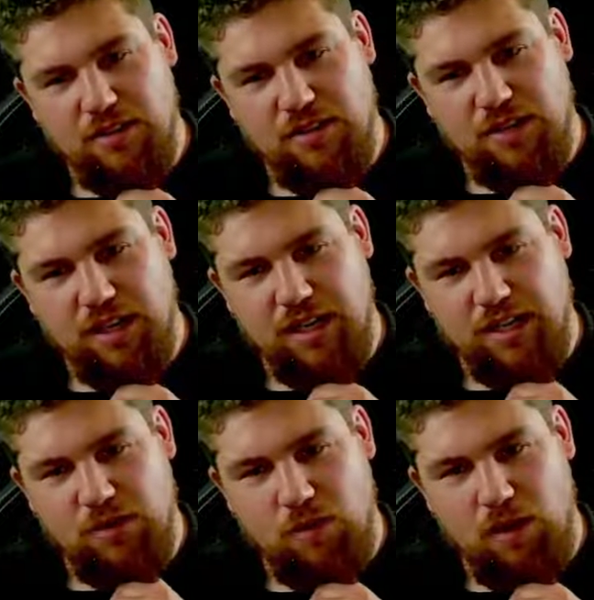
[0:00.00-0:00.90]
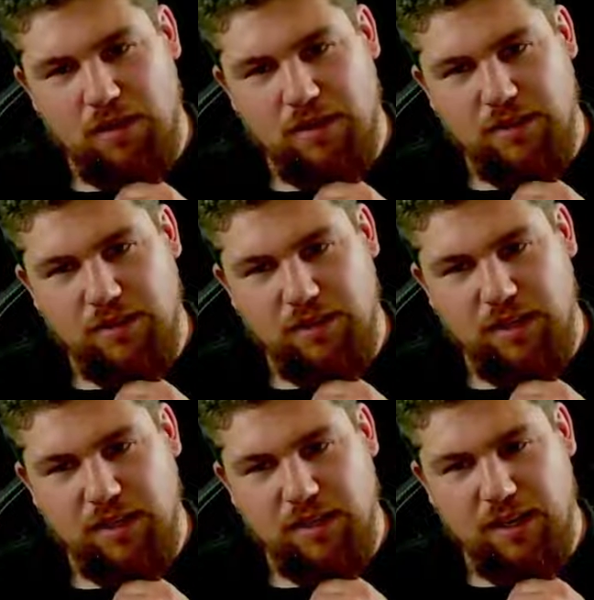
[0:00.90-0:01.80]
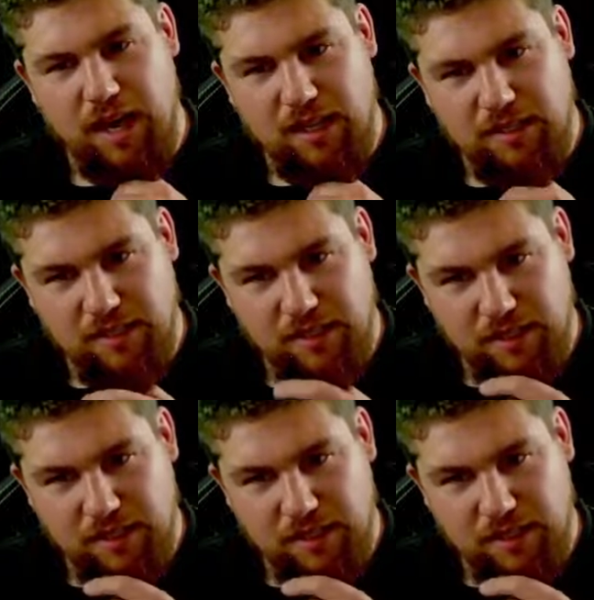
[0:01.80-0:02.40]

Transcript: to connect your wallet. So you'd hit connect,